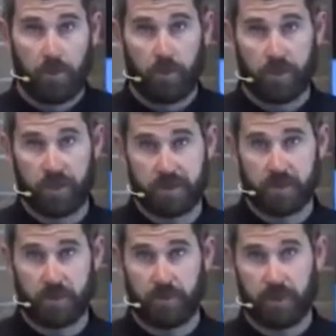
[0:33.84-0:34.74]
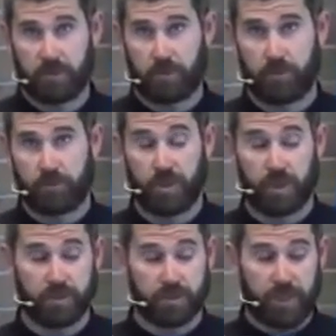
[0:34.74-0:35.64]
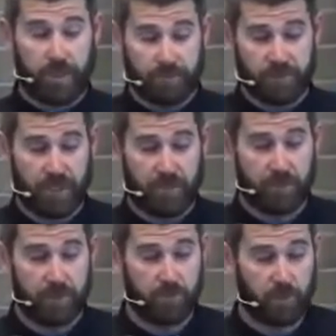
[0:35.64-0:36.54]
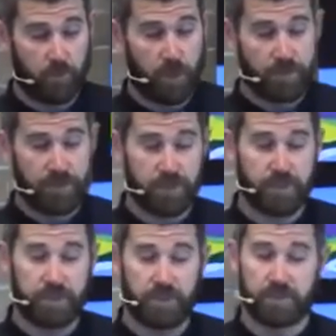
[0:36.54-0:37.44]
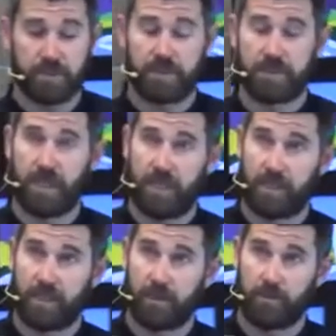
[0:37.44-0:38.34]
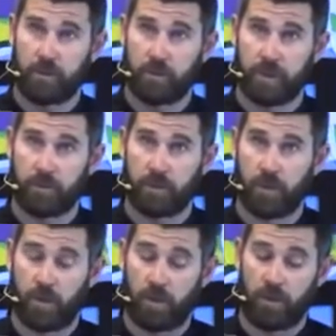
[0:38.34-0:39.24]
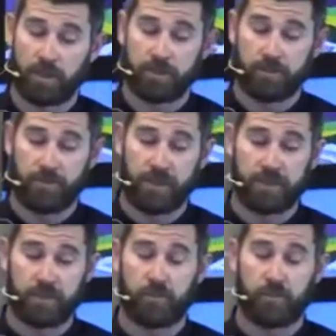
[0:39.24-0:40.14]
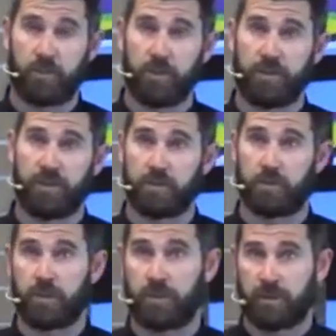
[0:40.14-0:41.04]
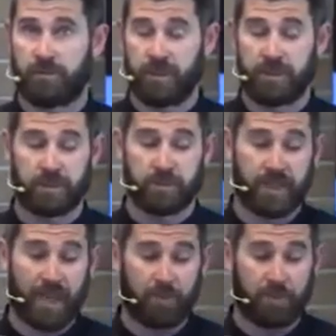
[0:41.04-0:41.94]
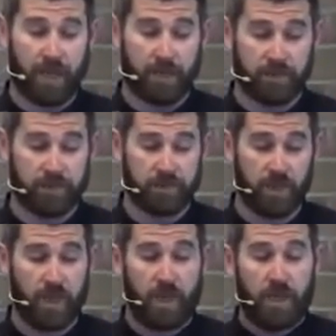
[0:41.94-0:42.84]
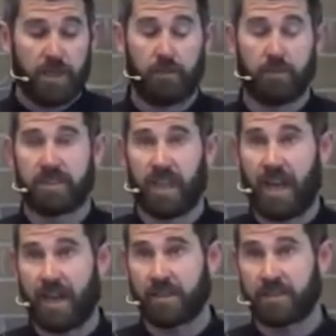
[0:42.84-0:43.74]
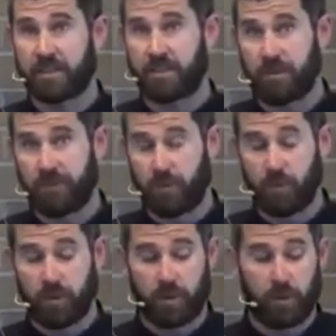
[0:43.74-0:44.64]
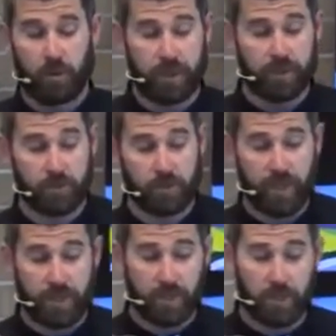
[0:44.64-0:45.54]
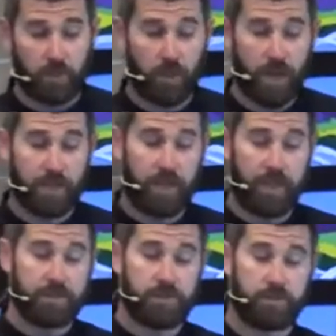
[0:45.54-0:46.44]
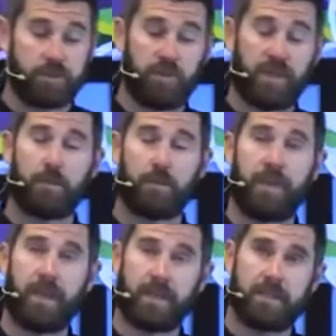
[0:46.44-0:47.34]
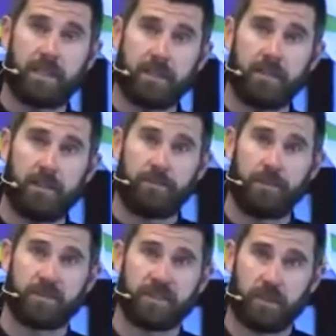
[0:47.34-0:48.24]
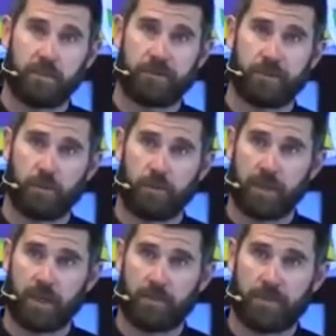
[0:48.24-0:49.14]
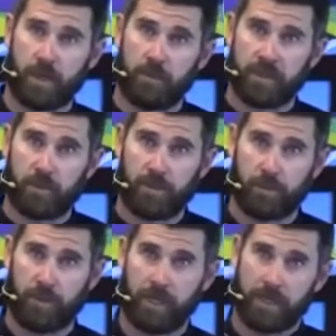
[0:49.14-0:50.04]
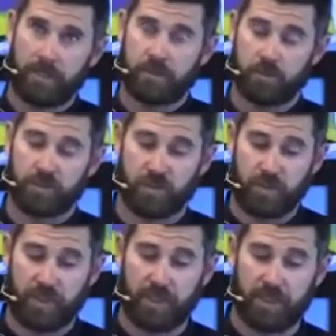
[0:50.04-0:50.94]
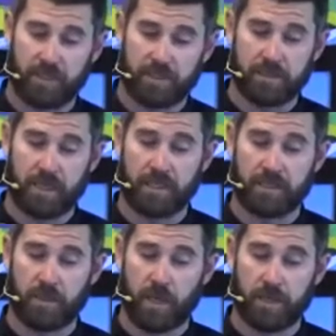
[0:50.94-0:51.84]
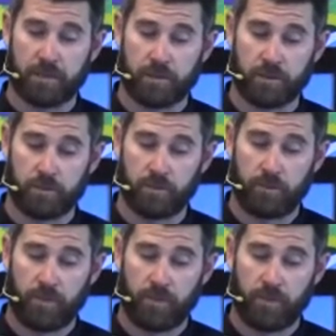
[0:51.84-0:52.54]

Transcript: We're continuing through John chapter 7, and we're watching Jesus. He's hanging out, you might recall, at the Feast of Booths or the Feast of Tabernacles. He was asked before going to make a grand entrance, make a big deal of himself showing up, come in a parade, so to speak, and he decides not to